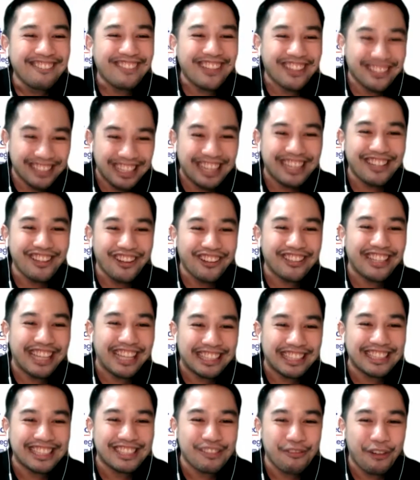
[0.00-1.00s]
because I know
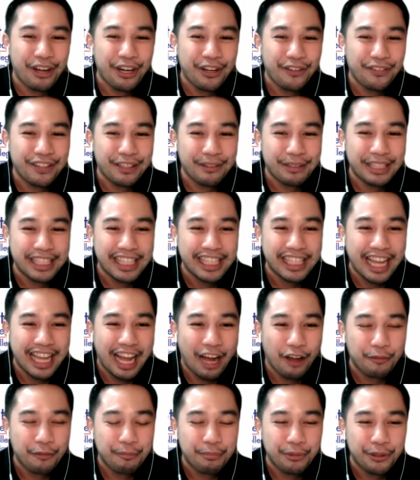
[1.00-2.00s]
that is one of the key
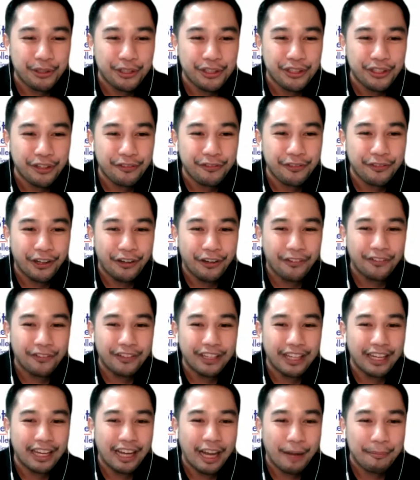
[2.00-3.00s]
outputs of, of
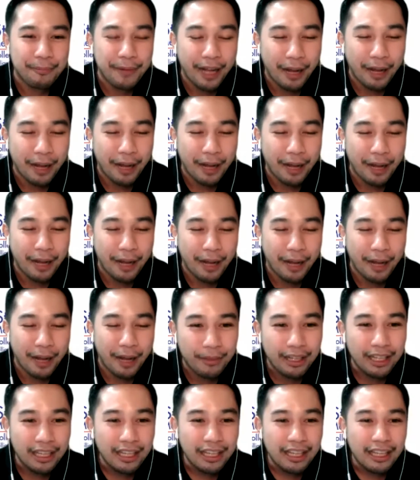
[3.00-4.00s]
the upcoming COP
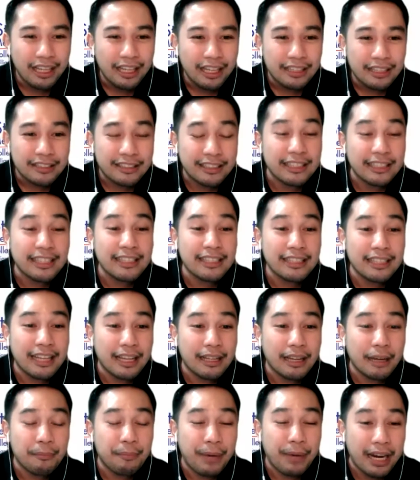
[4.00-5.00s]
that it,
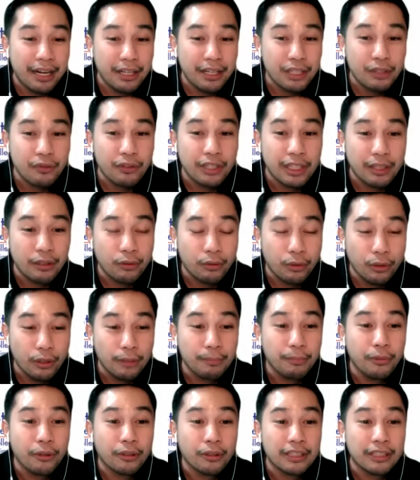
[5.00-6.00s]
a Paris rule
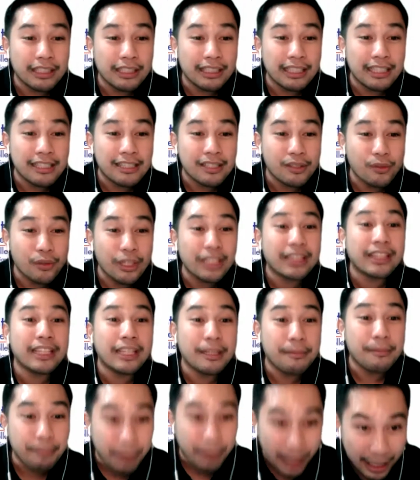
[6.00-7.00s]
book that is
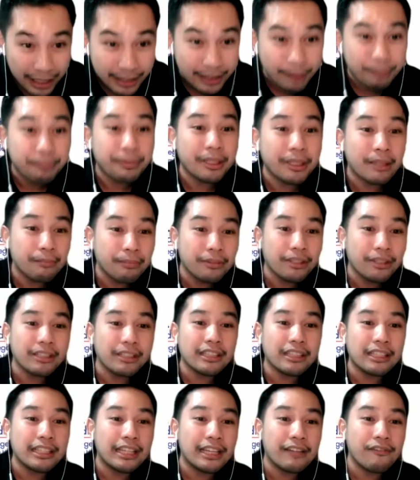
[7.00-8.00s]
written by the people
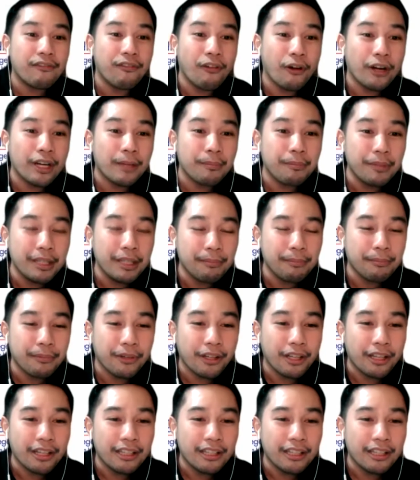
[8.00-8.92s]
and for the people.